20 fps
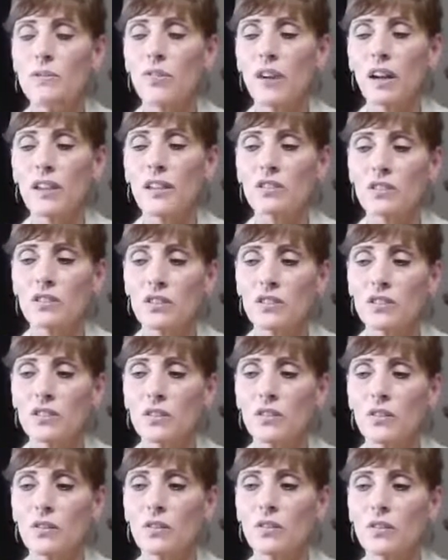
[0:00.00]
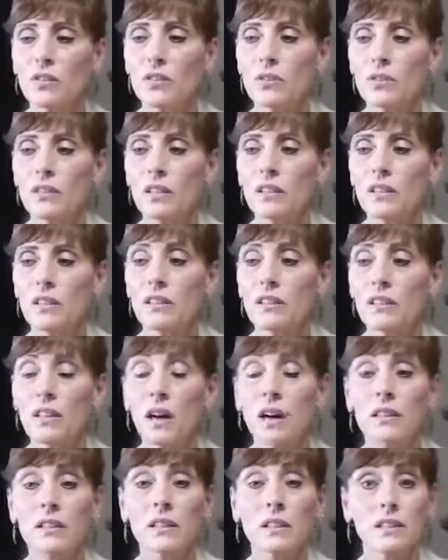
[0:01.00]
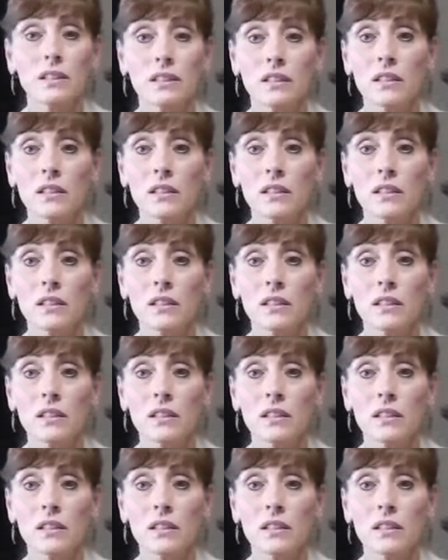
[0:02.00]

fine as long as you don't overdo it. Garlic.